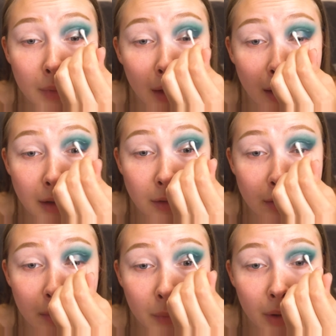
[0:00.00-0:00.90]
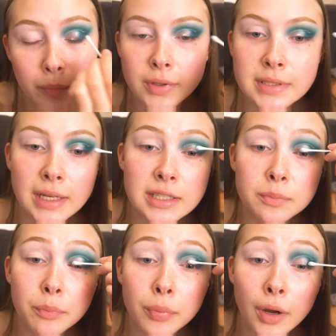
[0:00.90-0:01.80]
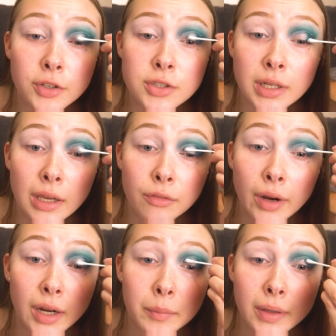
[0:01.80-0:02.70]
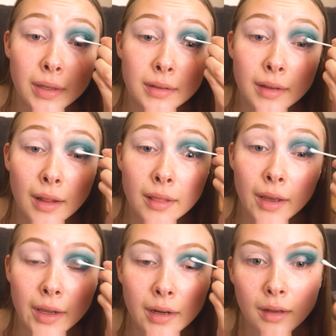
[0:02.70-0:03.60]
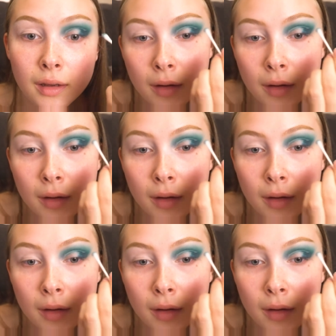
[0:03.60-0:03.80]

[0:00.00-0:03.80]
I can use a more precise brush to get right up against that line.